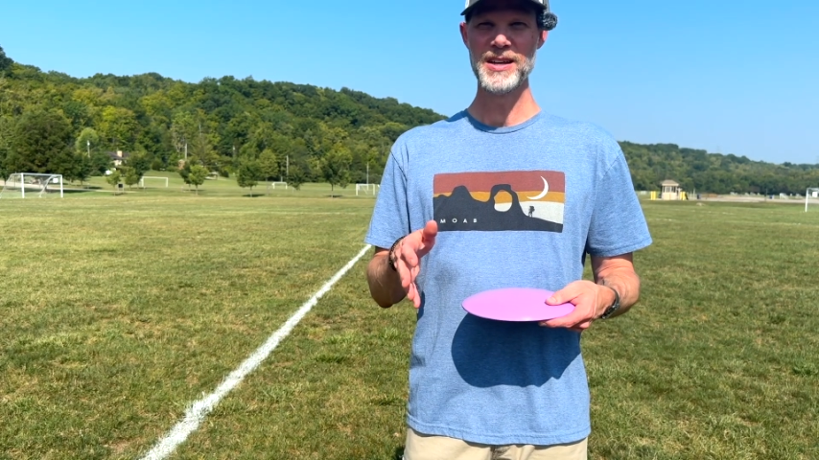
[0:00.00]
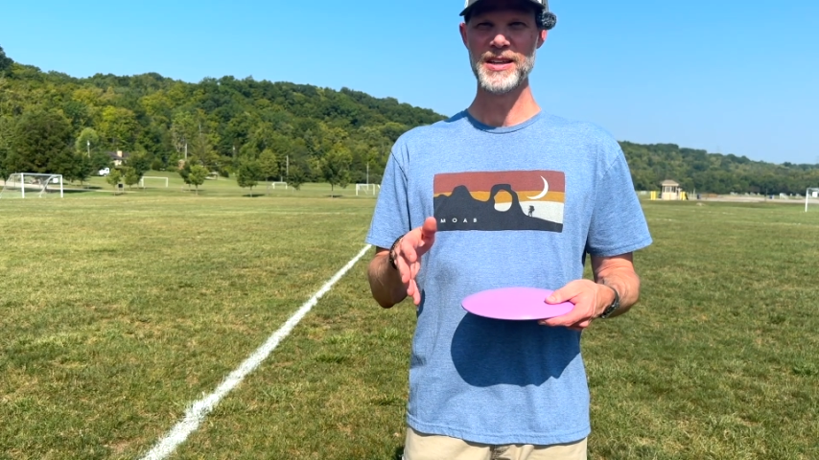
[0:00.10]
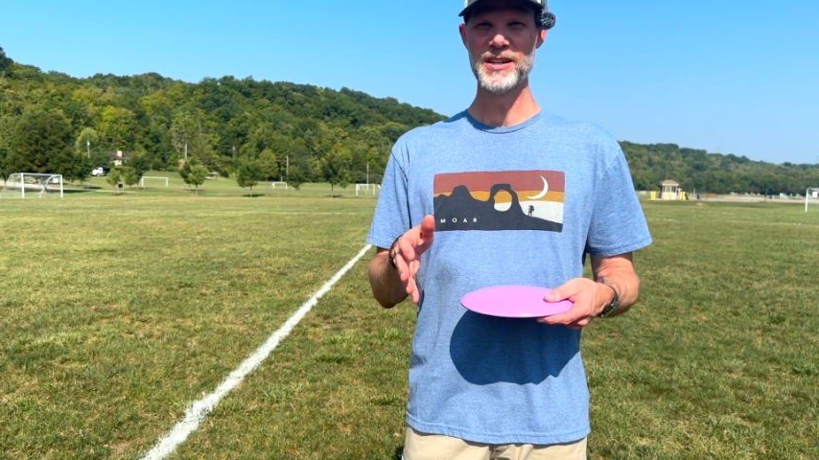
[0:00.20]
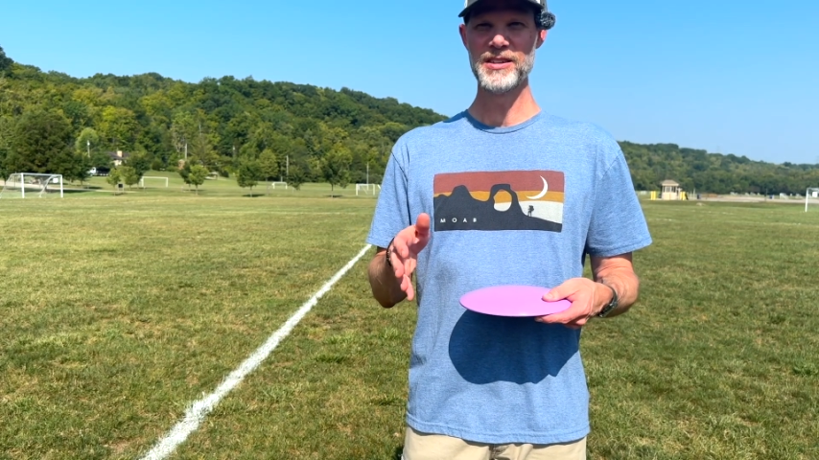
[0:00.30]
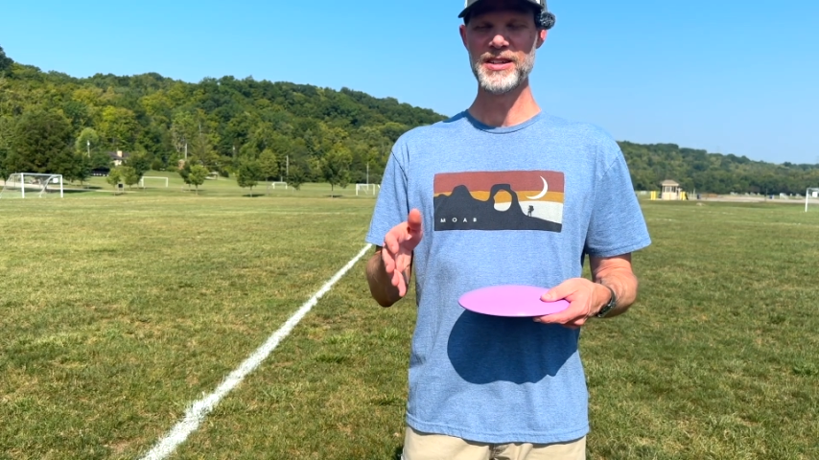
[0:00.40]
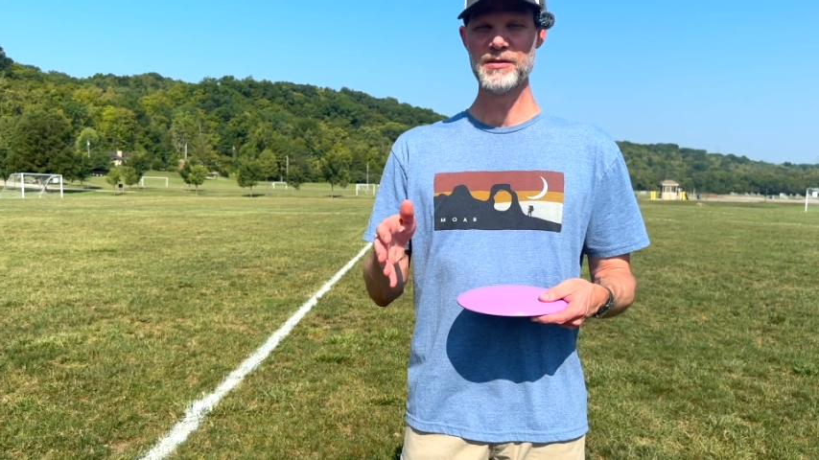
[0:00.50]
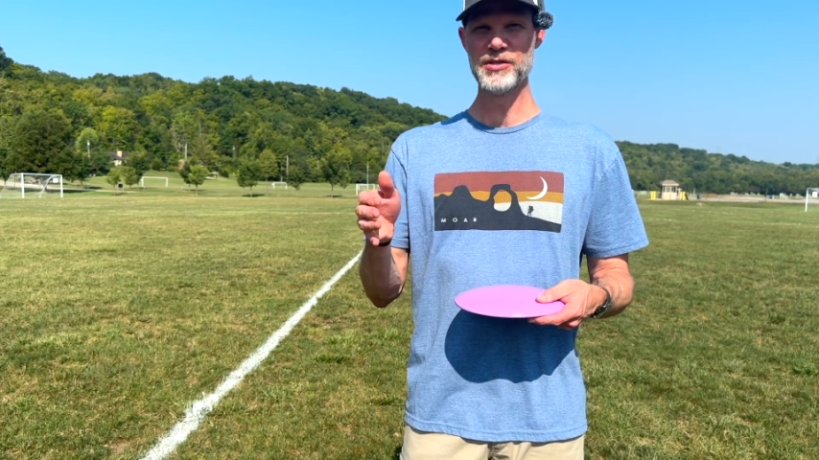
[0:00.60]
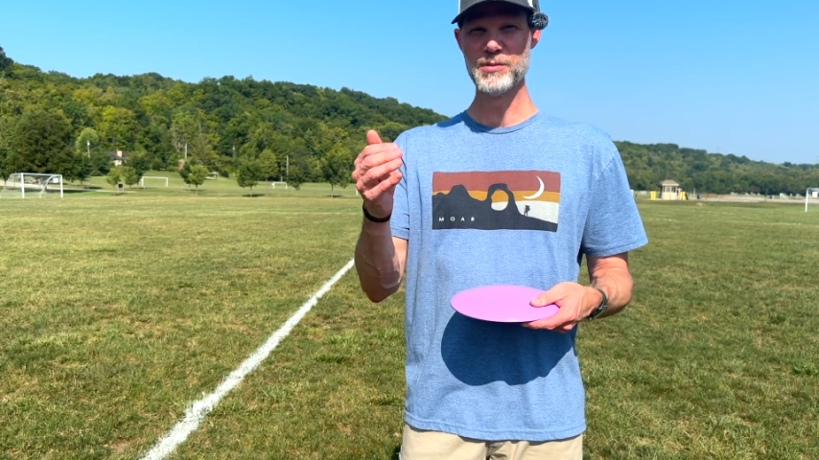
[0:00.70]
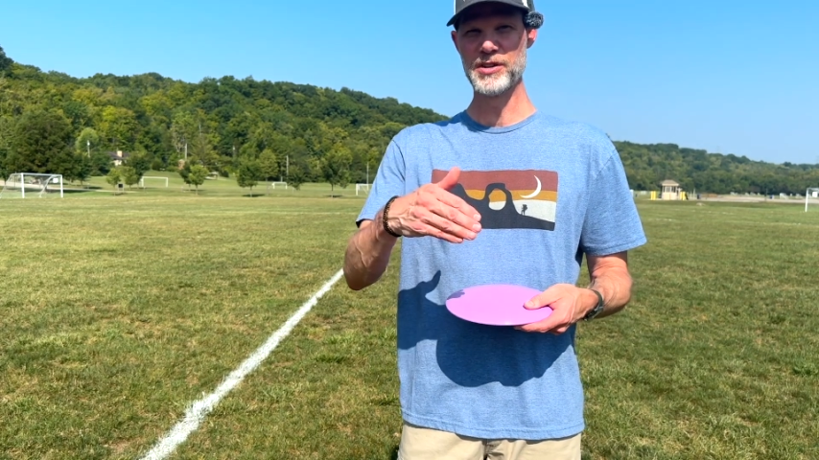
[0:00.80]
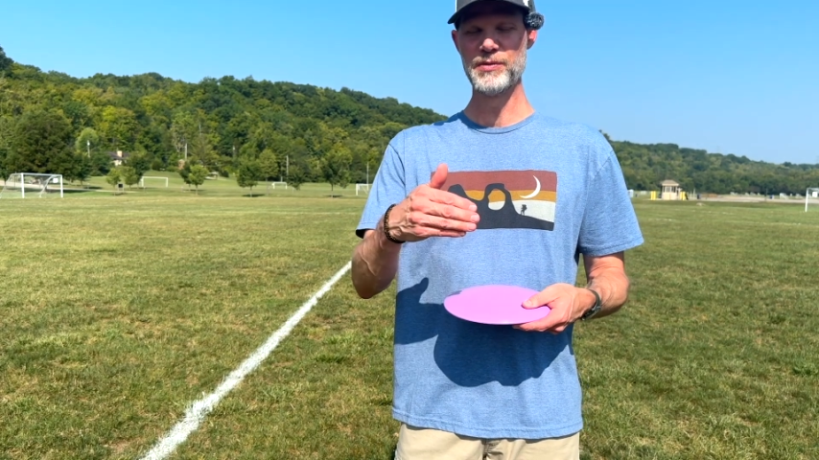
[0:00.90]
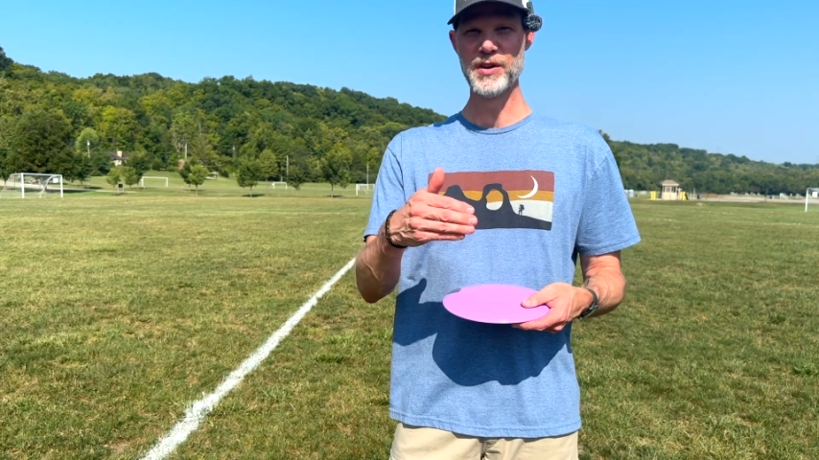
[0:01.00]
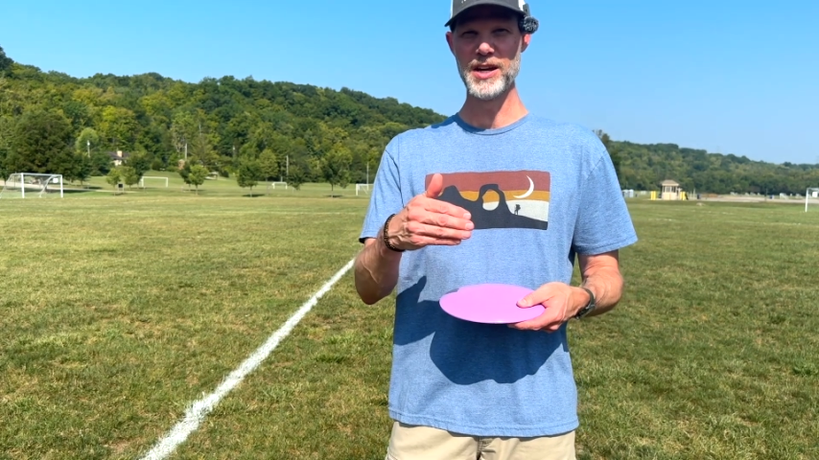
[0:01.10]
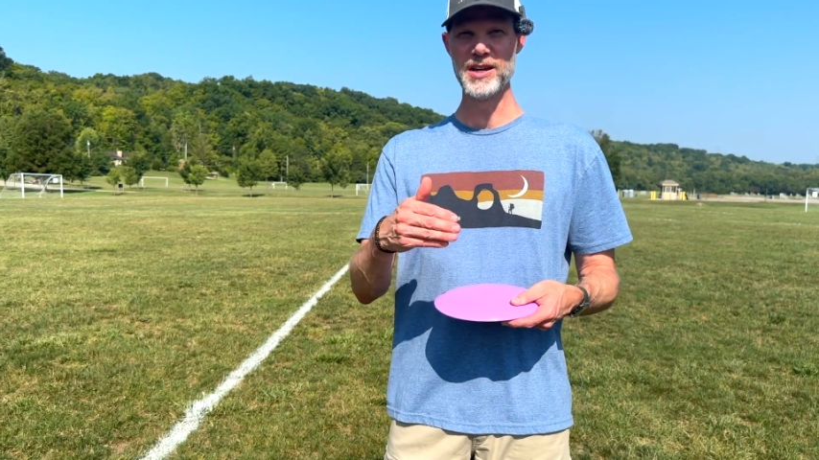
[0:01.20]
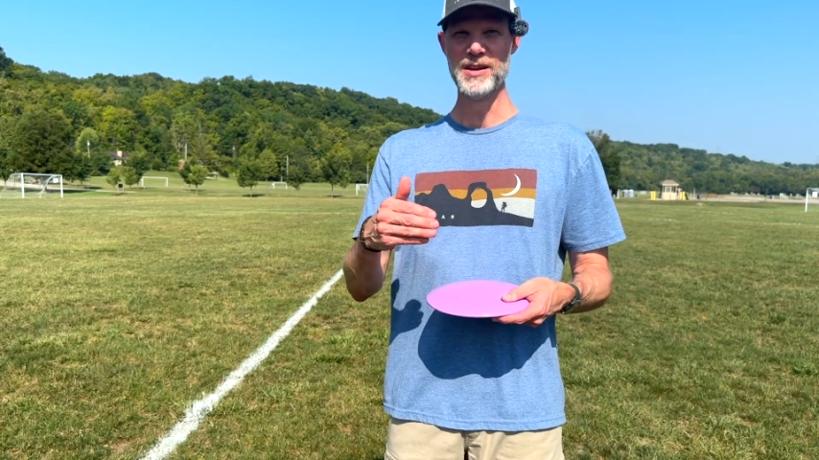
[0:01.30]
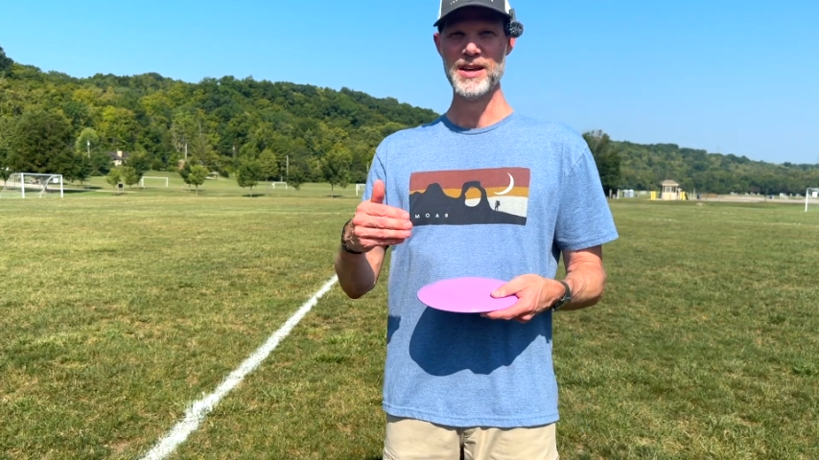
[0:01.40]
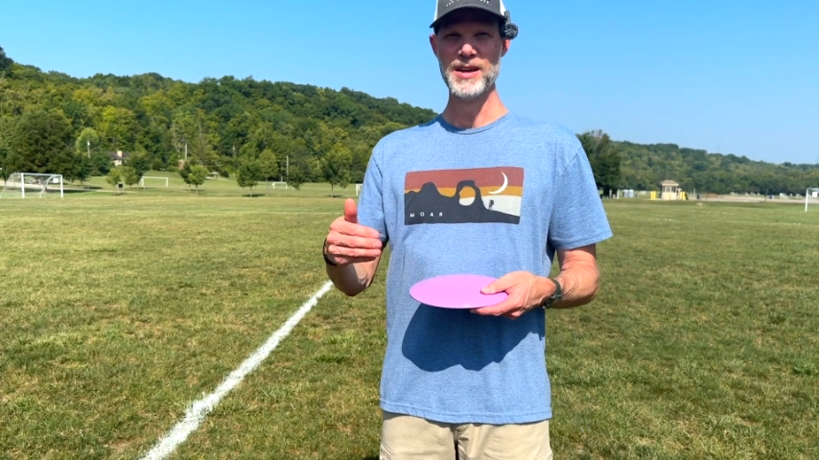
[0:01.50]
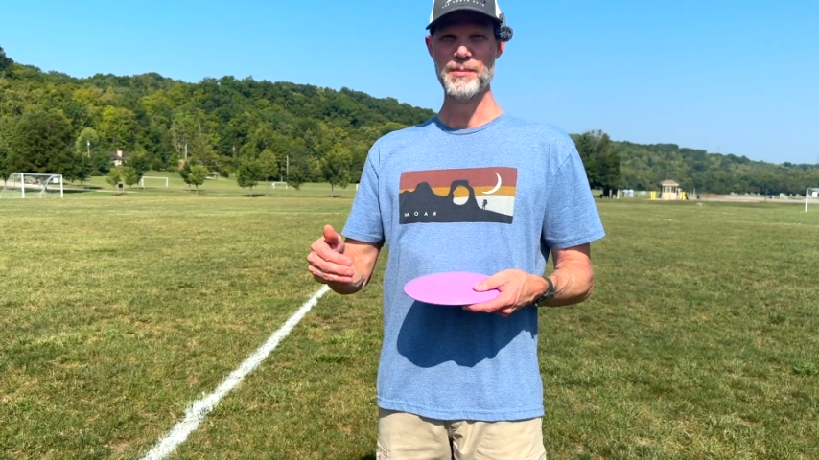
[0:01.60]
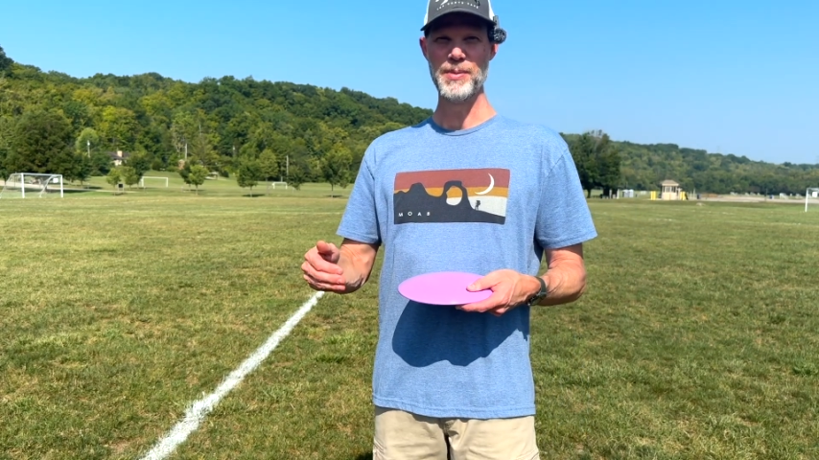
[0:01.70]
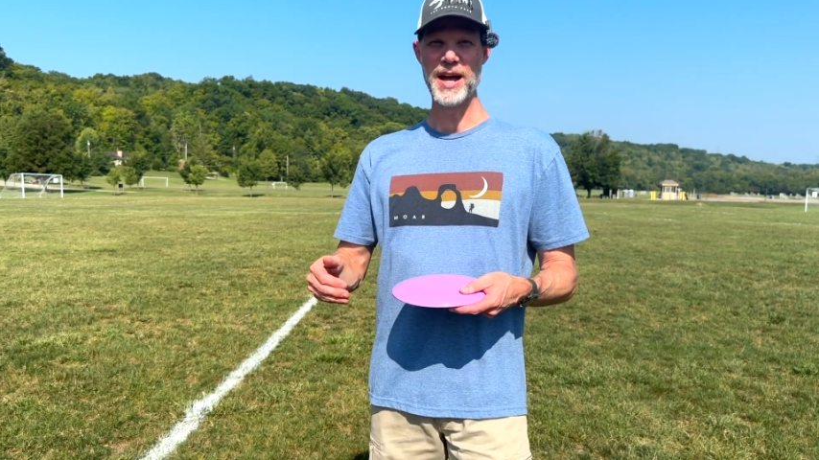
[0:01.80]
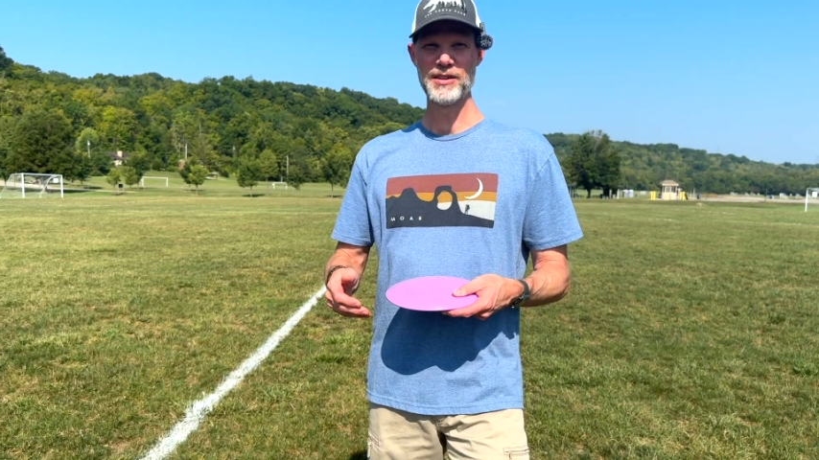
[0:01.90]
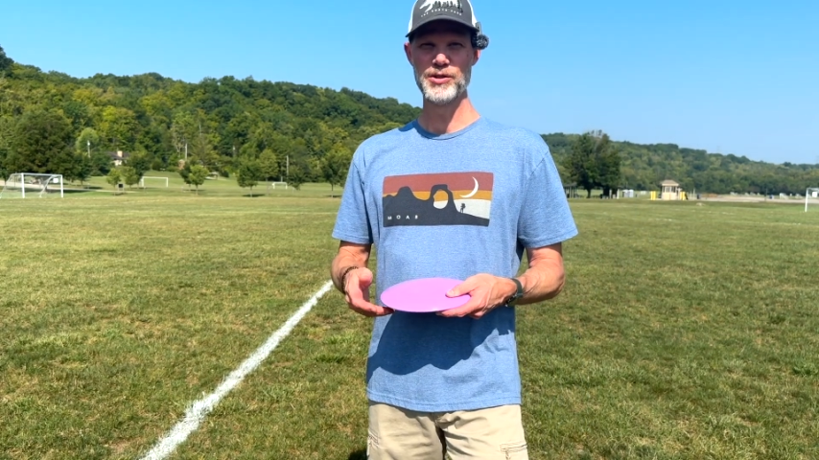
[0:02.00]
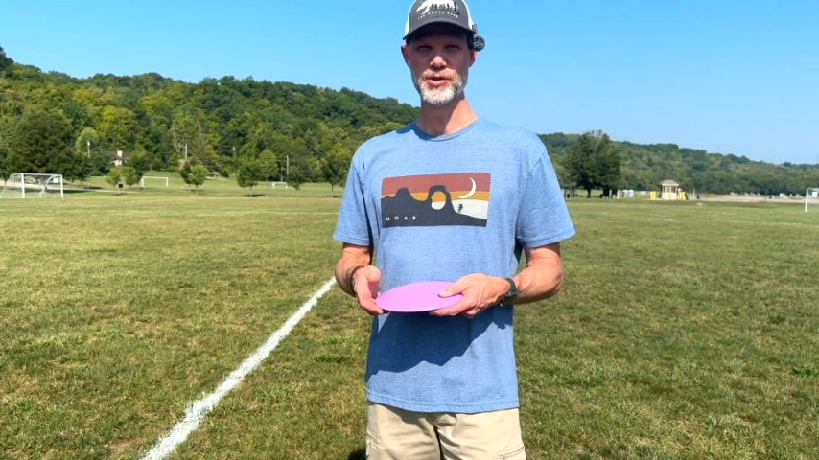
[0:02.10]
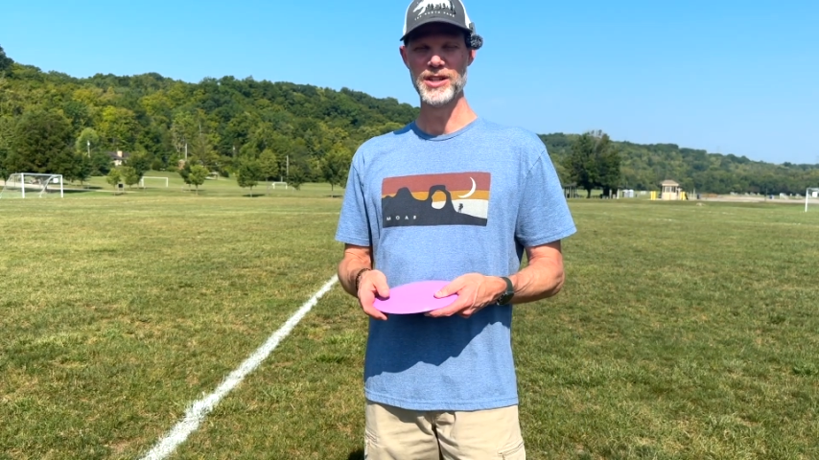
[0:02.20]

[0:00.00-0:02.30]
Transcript: and then just ever so much fade back to